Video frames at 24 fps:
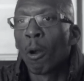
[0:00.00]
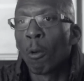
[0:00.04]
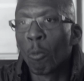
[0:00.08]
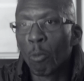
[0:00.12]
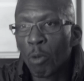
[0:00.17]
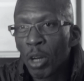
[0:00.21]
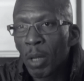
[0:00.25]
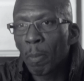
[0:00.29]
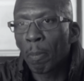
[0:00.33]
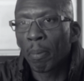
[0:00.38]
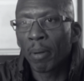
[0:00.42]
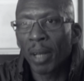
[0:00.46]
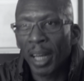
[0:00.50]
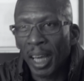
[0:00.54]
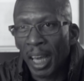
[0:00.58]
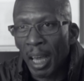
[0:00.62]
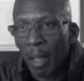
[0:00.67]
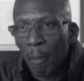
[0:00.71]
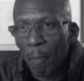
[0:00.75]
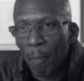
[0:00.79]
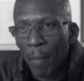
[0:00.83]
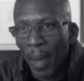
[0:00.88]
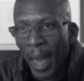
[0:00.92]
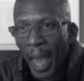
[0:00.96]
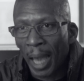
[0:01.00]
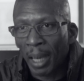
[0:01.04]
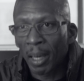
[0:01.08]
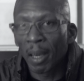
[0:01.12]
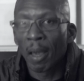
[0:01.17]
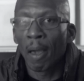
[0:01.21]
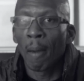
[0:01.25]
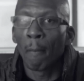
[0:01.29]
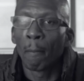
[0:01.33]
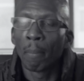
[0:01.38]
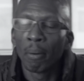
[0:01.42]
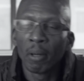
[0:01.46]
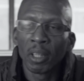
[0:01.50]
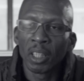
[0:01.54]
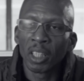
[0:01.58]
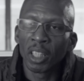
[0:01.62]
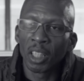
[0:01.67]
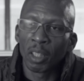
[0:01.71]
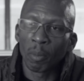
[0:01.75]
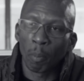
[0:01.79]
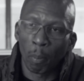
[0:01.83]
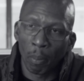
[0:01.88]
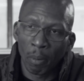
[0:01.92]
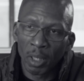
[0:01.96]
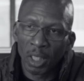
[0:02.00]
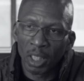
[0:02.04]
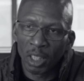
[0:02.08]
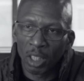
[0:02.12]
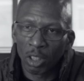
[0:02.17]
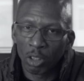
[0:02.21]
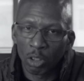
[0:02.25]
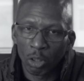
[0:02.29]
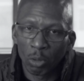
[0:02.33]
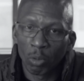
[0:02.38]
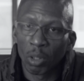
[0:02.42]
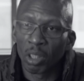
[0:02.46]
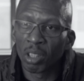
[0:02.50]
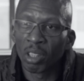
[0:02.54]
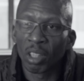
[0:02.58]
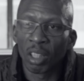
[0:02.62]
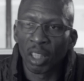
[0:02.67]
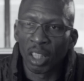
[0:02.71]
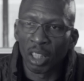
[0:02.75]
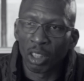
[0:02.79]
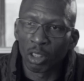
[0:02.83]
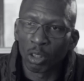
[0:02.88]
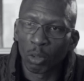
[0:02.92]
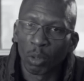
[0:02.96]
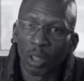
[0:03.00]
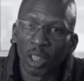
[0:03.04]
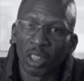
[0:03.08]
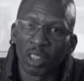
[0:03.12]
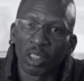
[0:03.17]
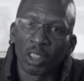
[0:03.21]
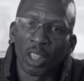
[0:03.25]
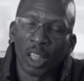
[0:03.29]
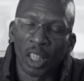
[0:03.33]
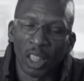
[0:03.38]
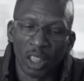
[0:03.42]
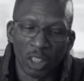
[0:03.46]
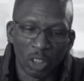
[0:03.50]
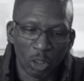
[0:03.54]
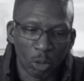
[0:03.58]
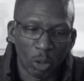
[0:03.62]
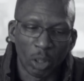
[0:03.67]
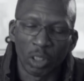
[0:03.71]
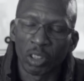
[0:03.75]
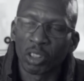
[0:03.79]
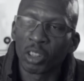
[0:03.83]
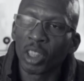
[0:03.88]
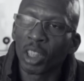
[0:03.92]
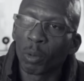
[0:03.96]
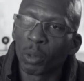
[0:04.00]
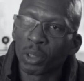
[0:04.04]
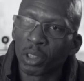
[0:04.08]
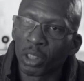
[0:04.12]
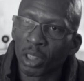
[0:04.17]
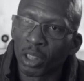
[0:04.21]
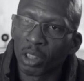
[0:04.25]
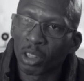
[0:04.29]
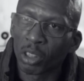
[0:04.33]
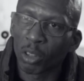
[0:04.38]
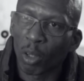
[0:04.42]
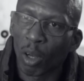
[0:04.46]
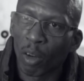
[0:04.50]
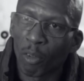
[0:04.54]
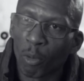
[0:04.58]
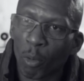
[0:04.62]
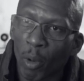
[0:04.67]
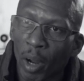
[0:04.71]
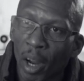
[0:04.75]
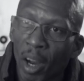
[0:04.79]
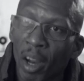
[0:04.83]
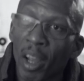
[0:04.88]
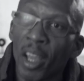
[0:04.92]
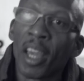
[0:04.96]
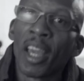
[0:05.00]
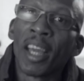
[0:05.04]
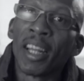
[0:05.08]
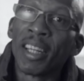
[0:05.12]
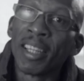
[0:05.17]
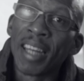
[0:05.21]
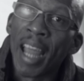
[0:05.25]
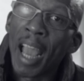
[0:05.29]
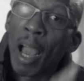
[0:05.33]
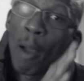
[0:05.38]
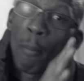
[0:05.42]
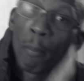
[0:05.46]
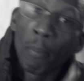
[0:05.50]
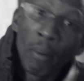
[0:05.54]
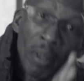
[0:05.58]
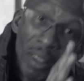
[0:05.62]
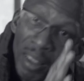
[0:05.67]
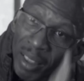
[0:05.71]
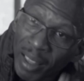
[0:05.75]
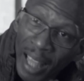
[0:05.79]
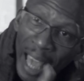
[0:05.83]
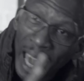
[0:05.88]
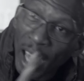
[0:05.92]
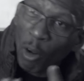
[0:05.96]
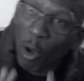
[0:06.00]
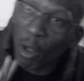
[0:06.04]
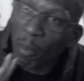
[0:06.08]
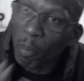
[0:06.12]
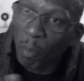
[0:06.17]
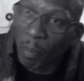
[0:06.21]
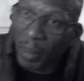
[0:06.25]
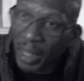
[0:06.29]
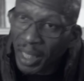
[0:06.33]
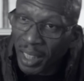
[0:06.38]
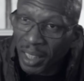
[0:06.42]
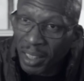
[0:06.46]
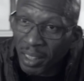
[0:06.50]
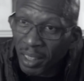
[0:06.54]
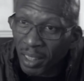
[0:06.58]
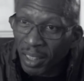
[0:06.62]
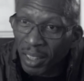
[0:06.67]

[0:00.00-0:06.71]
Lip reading: replay it back, put it into a sequencing software. Now put that on beat.